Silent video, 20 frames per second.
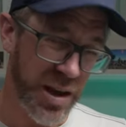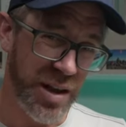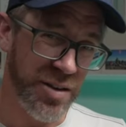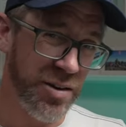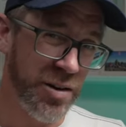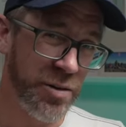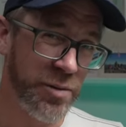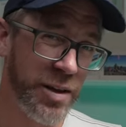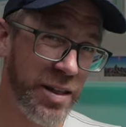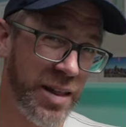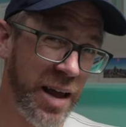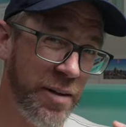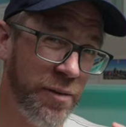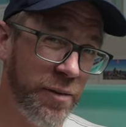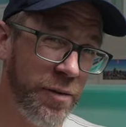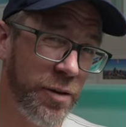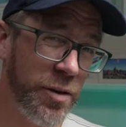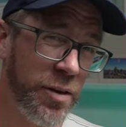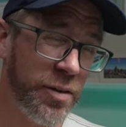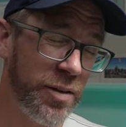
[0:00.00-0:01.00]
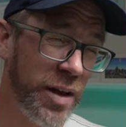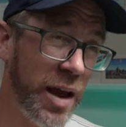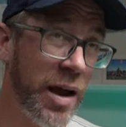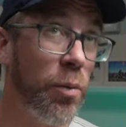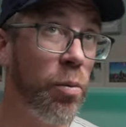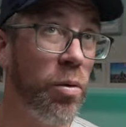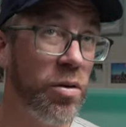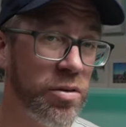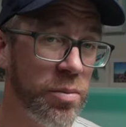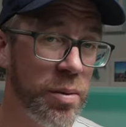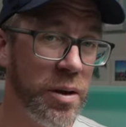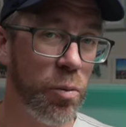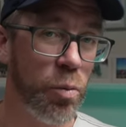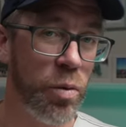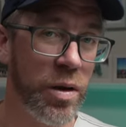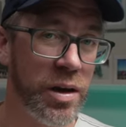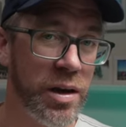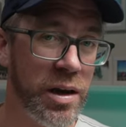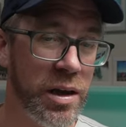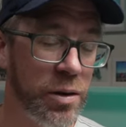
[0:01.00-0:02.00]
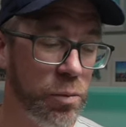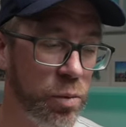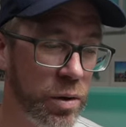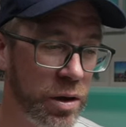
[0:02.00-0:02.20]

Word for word: And generally that first day, it was a bit windy.